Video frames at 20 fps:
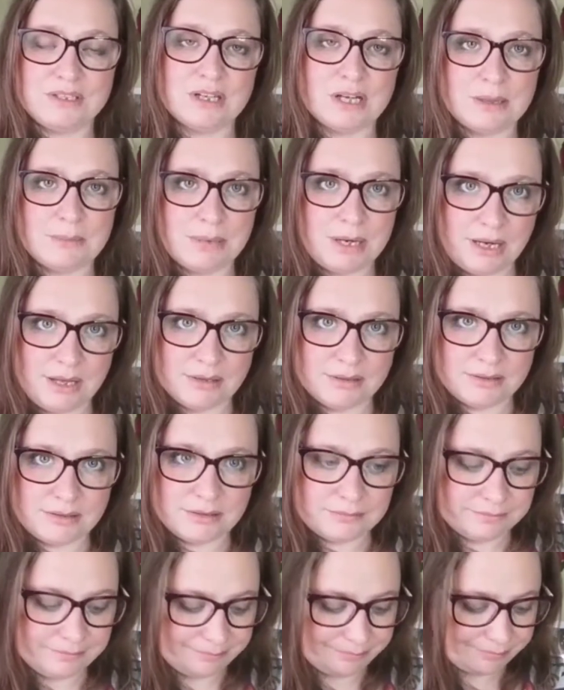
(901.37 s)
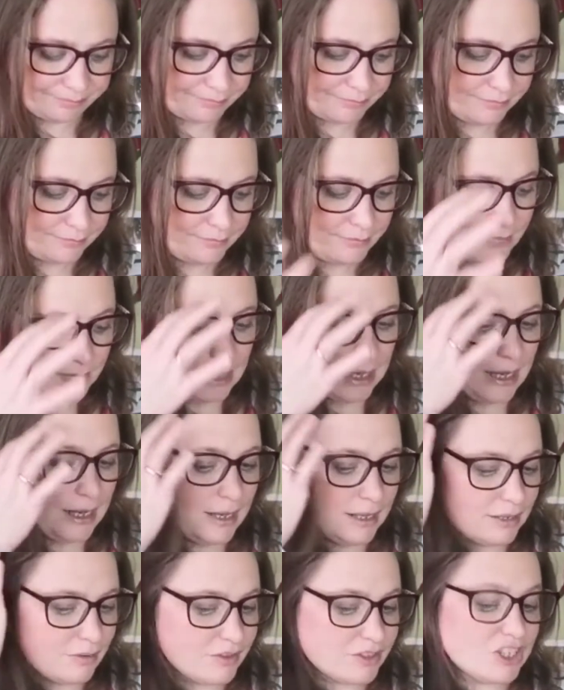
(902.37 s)
entire plant.
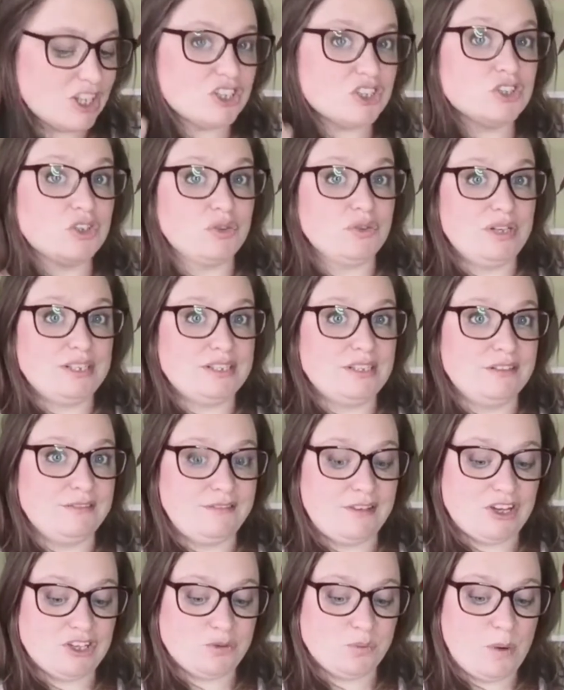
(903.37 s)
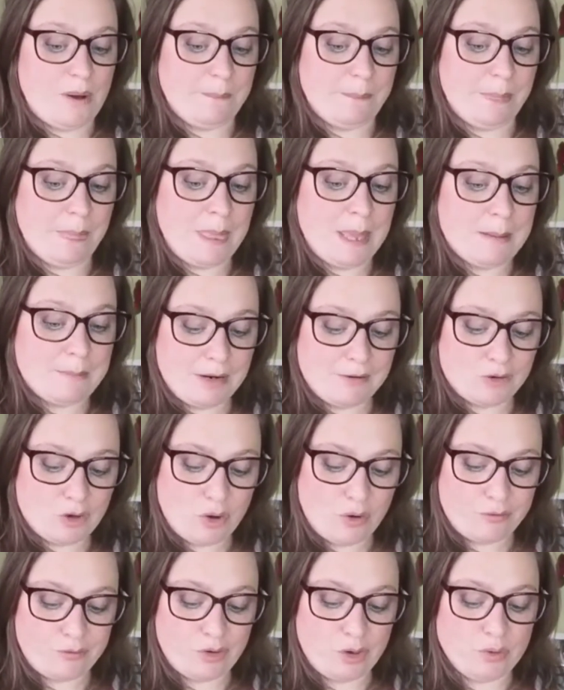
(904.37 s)
Now, I touched on this in the first one, but I've
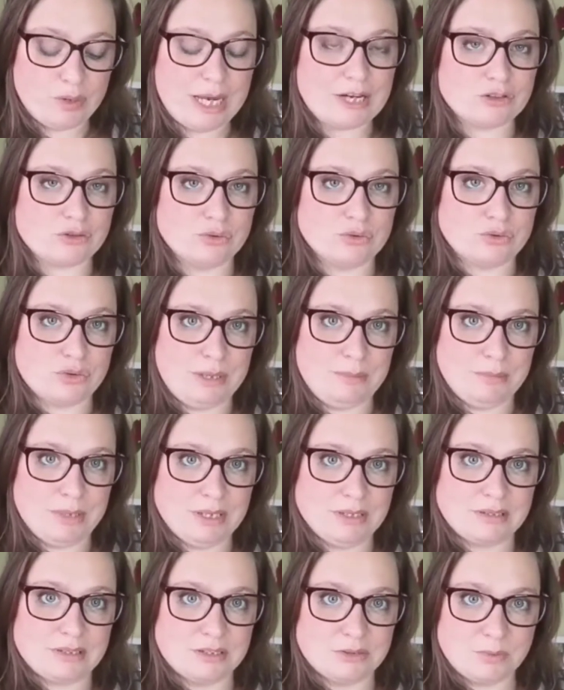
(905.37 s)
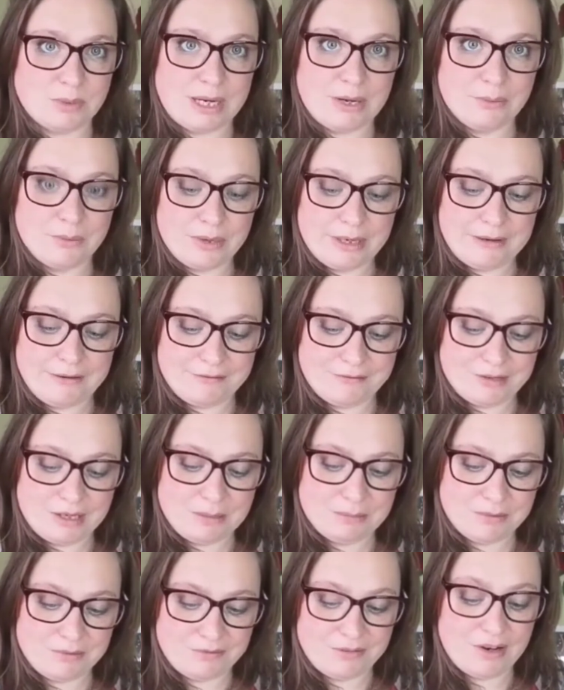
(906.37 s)
got a few natural treatments as well for
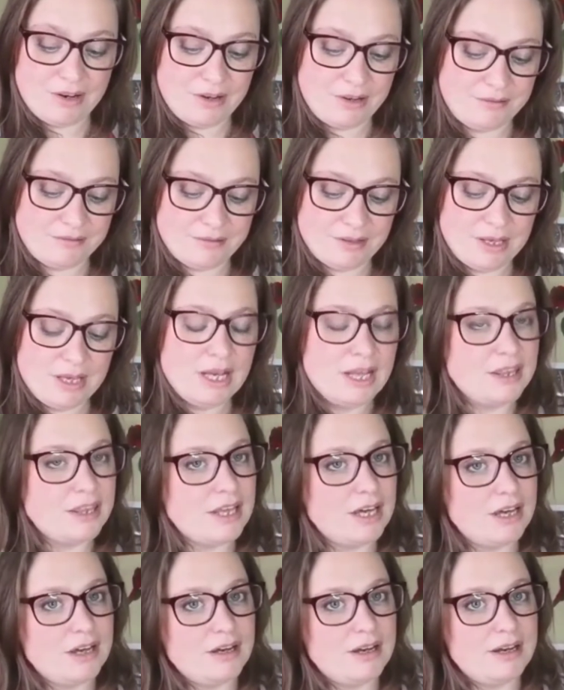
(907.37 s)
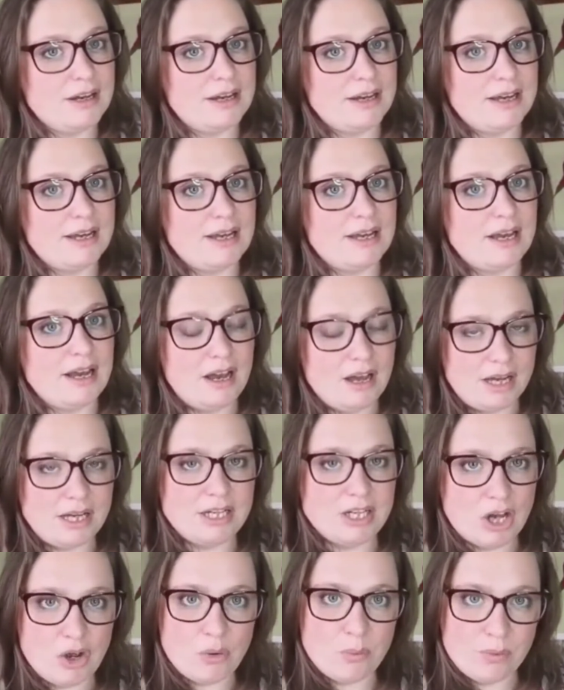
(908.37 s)
number five that I
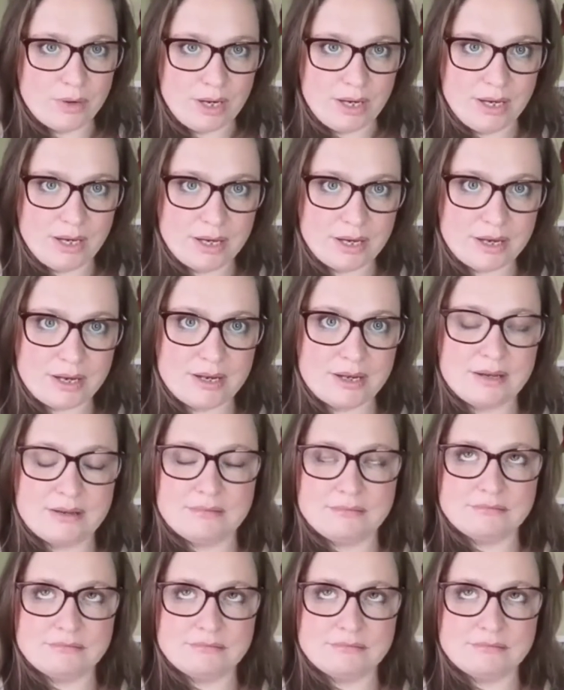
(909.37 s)
know work,